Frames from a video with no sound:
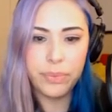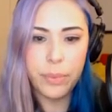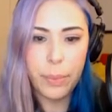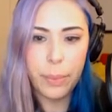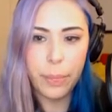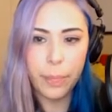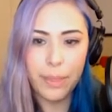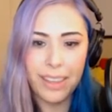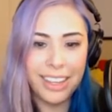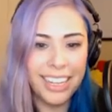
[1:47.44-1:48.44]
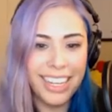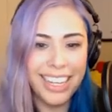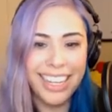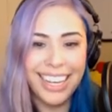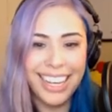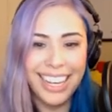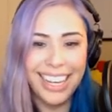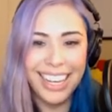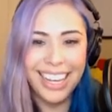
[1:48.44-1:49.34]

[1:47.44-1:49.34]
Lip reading: (no one is talking)